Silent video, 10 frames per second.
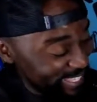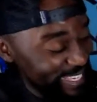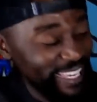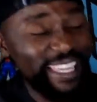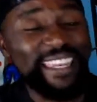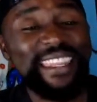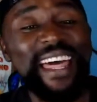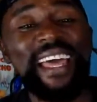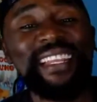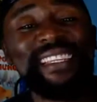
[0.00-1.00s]
And
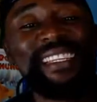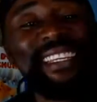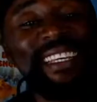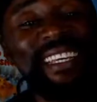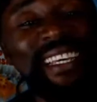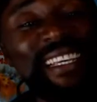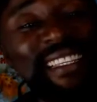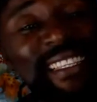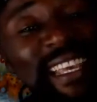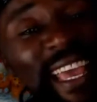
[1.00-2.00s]
that
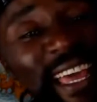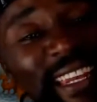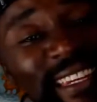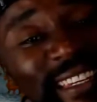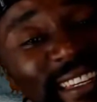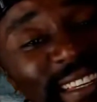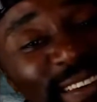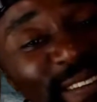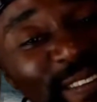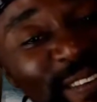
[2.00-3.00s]
is the end
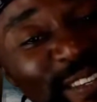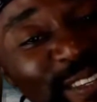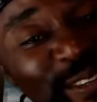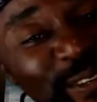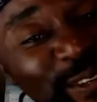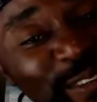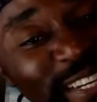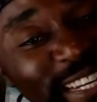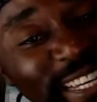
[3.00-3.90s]
of our story.